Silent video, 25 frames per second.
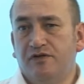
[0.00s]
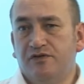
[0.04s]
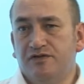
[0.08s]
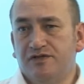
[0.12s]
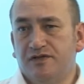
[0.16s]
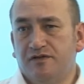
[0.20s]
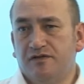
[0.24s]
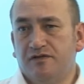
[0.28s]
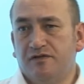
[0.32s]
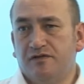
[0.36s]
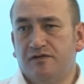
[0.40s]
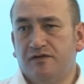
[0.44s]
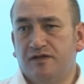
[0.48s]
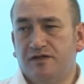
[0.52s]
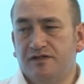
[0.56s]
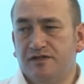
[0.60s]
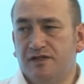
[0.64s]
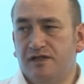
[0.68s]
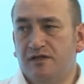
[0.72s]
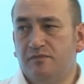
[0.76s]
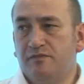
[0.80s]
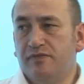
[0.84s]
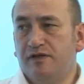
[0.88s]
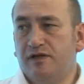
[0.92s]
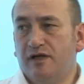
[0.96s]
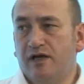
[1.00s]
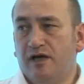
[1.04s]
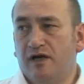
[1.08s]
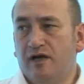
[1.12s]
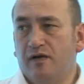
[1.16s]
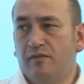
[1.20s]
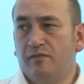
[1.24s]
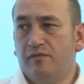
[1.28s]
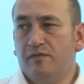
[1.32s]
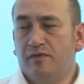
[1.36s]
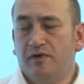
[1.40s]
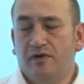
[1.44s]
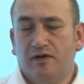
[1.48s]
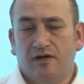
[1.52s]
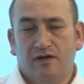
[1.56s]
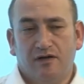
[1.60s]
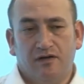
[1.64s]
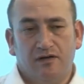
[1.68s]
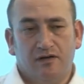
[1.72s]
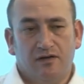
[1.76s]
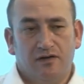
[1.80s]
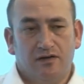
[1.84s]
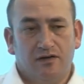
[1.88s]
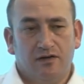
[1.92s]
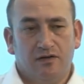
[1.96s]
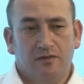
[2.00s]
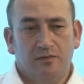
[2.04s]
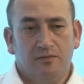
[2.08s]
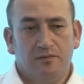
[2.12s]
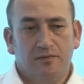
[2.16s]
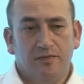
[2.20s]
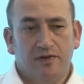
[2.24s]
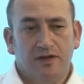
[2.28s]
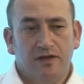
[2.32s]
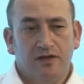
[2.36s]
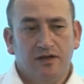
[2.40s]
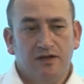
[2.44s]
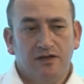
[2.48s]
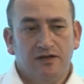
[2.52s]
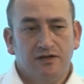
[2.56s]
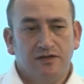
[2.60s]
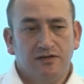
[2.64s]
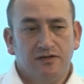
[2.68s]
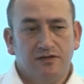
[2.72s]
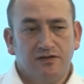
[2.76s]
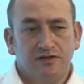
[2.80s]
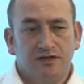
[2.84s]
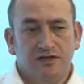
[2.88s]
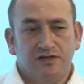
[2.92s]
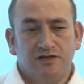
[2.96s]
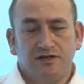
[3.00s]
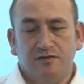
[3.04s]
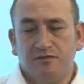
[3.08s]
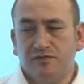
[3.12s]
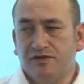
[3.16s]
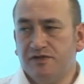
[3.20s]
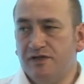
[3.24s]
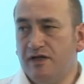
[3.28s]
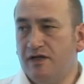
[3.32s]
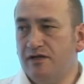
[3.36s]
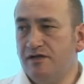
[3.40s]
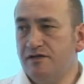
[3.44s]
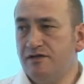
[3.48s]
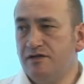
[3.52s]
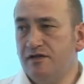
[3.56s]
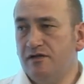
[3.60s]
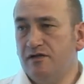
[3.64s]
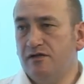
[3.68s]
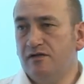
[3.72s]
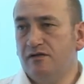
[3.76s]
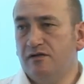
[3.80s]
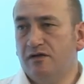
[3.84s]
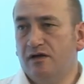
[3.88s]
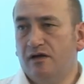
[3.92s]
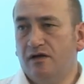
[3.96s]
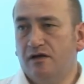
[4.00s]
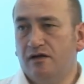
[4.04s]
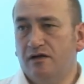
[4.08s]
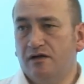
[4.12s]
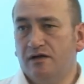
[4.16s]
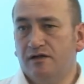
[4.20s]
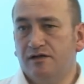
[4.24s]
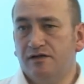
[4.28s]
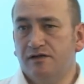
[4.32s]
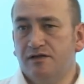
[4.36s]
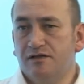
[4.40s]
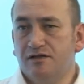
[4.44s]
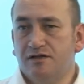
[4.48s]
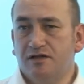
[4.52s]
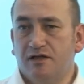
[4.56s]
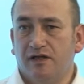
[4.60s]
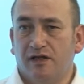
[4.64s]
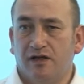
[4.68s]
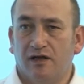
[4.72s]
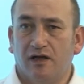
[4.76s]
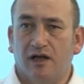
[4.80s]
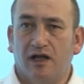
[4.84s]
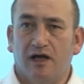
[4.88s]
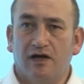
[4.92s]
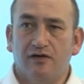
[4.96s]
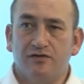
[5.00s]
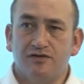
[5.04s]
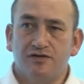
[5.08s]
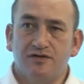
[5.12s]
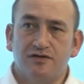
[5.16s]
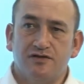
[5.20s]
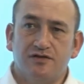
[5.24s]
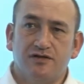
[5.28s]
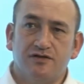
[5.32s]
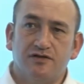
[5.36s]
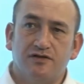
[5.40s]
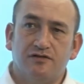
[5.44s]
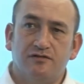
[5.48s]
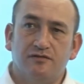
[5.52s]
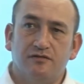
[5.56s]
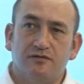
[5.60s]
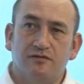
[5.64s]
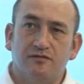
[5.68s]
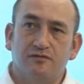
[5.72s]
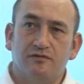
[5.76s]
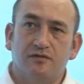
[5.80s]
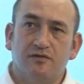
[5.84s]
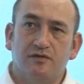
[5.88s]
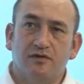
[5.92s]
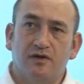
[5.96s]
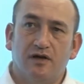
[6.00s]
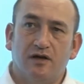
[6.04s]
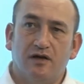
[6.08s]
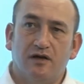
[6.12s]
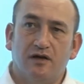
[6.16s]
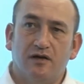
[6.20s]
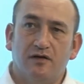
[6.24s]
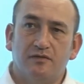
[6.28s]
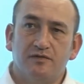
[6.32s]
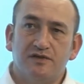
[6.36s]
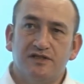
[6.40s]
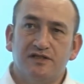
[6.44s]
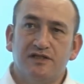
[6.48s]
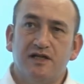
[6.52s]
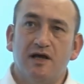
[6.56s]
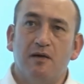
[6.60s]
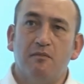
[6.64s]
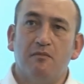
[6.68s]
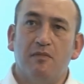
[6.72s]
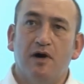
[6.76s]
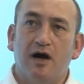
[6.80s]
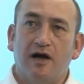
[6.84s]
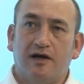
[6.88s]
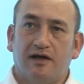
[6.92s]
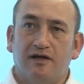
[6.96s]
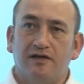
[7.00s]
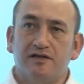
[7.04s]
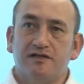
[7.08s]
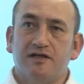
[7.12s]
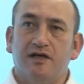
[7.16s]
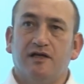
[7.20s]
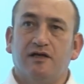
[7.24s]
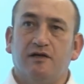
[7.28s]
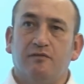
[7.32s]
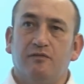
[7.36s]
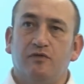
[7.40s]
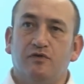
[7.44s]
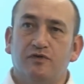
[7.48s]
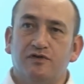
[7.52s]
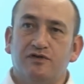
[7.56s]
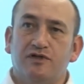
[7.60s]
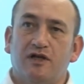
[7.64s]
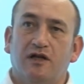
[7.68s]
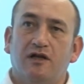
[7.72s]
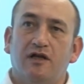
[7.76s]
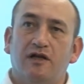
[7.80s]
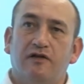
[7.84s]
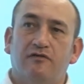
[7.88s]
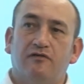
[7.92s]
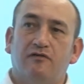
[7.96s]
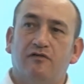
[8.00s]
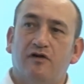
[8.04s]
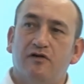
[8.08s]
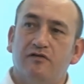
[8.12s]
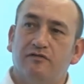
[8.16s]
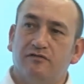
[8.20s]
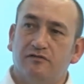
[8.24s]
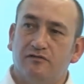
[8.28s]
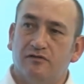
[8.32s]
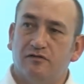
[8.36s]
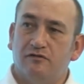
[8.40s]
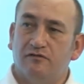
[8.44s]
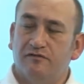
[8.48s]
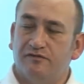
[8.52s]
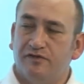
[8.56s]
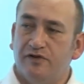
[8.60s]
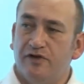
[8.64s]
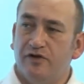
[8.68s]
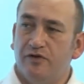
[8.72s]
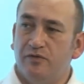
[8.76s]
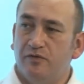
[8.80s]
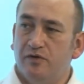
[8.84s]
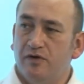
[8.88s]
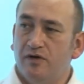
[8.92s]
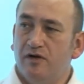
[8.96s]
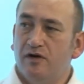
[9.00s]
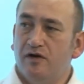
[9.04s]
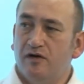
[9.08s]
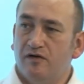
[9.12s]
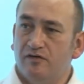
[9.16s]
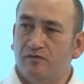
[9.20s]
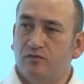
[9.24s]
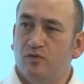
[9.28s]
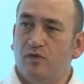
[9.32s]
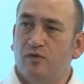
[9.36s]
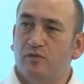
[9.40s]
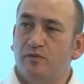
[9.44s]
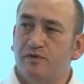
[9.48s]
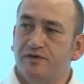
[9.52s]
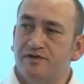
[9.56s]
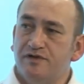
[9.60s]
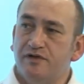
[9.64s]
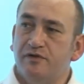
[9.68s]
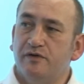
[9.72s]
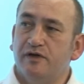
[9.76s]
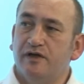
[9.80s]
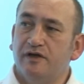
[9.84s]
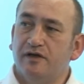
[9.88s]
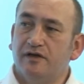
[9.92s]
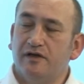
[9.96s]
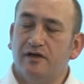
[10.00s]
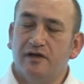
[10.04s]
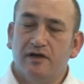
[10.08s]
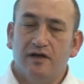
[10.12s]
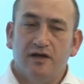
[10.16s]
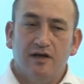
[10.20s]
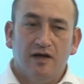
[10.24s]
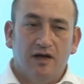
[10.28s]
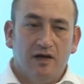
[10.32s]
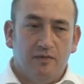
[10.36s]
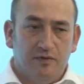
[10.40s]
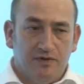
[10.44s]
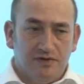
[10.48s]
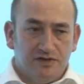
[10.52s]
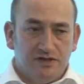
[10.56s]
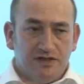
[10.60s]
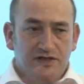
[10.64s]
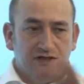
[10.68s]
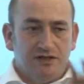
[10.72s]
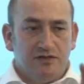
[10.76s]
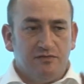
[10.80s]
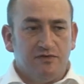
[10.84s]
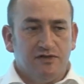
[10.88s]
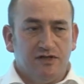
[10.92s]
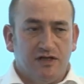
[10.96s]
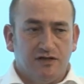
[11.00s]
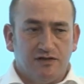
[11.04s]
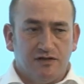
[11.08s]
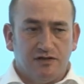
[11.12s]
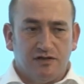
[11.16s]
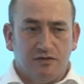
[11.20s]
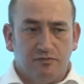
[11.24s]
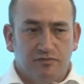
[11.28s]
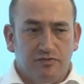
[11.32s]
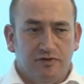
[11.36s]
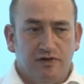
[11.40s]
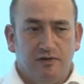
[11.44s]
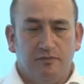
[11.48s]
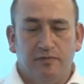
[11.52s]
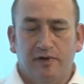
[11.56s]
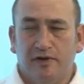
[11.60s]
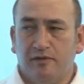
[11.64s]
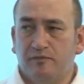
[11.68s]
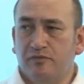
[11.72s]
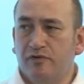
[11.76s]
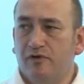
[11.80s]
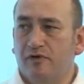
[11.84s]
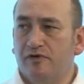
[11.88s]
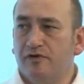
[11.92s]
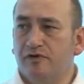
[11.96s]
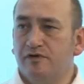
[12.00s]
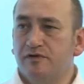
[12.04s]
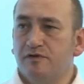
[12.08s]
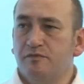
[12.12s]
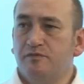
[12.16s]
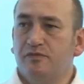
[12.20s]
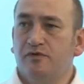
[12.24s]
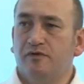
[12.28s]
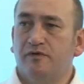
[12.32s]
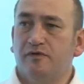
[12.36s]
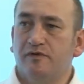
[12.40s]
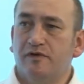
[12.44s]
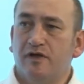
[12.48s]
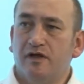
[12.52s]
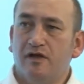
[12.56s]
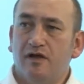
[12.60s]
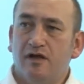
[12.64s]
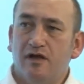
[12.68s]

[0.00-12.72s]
using the DPM System Center, and it allows us to step back and take a much clearer overall view of what we're doing. I mean, System Center is a pretty big product, but